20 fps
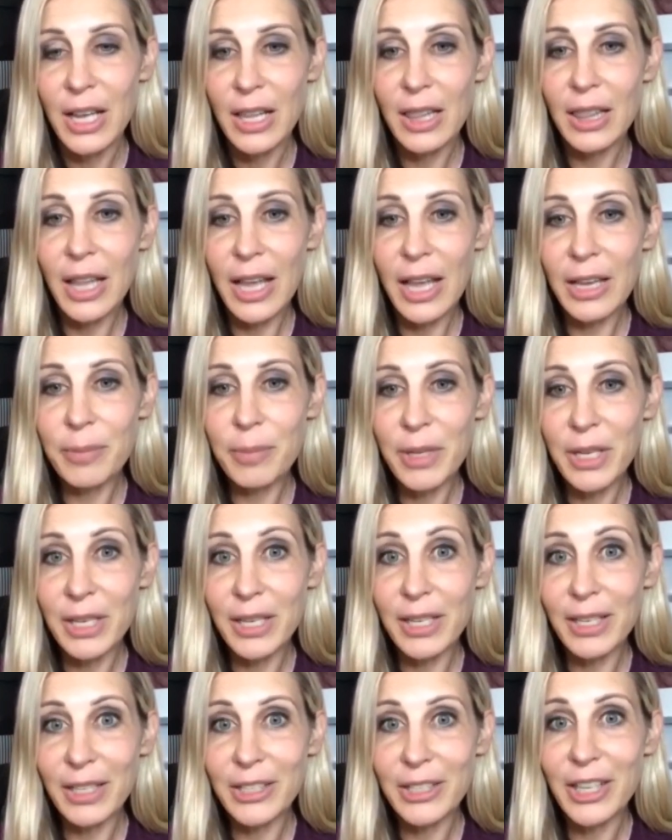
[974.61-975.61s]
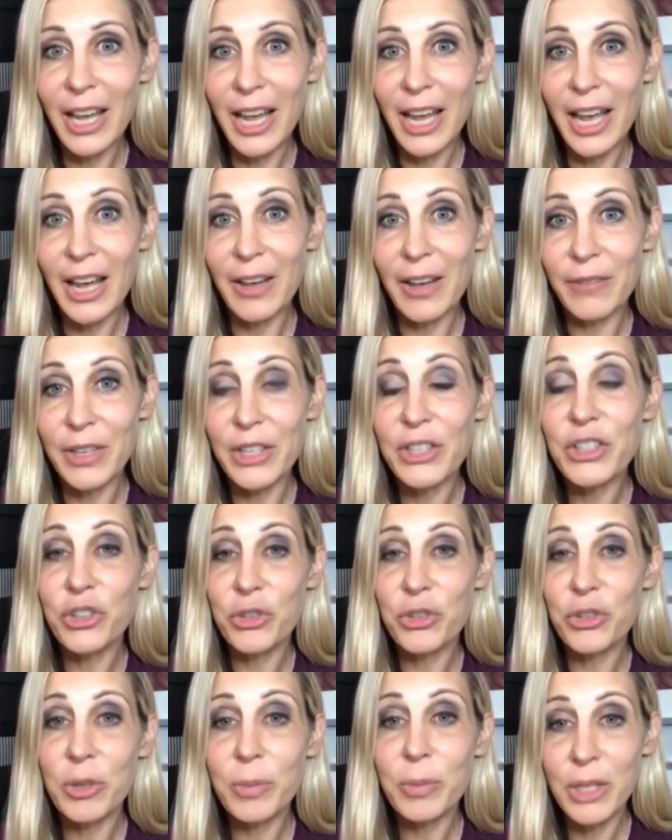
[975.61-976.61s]
led me to have
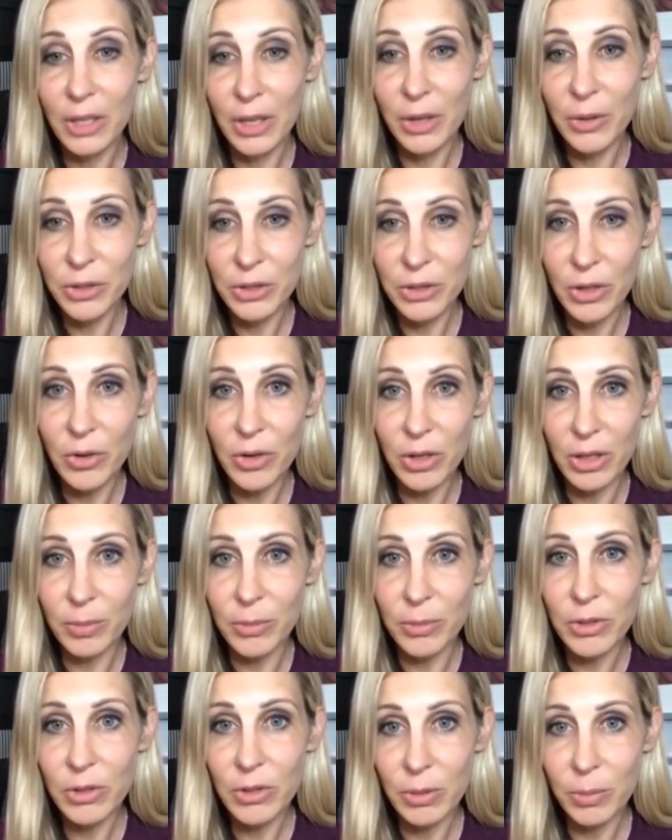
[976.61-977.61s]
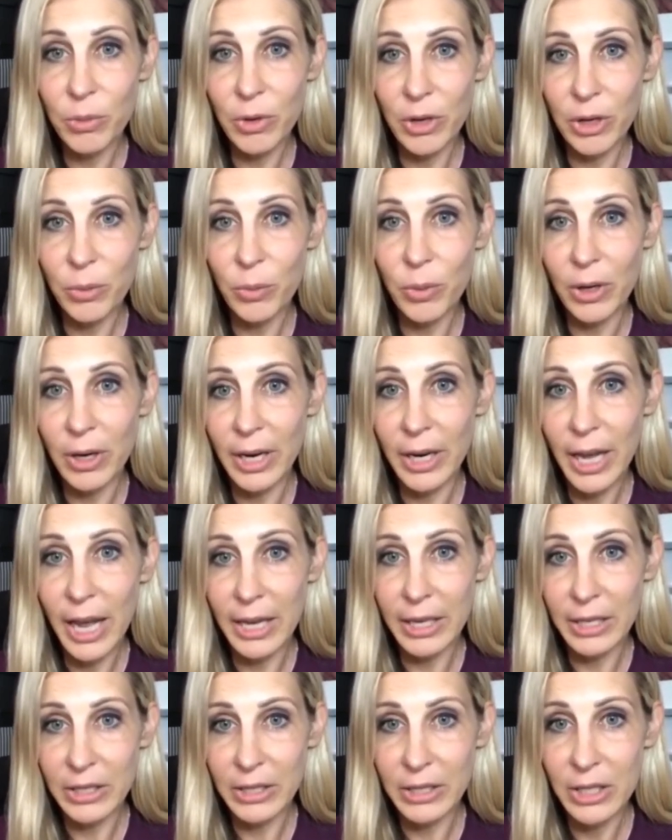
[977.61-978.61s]
extremely low sodium to the point where I
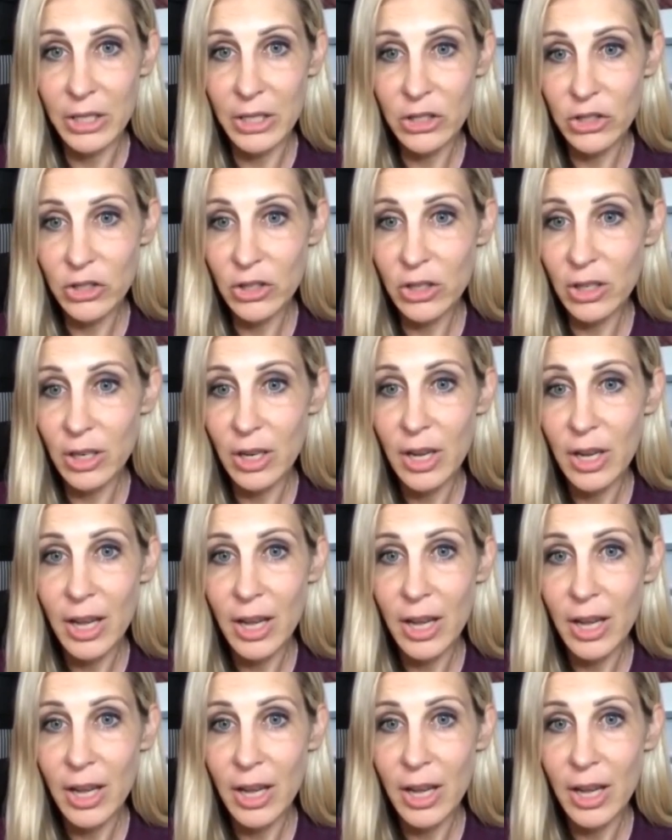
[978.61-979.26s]
had a seizure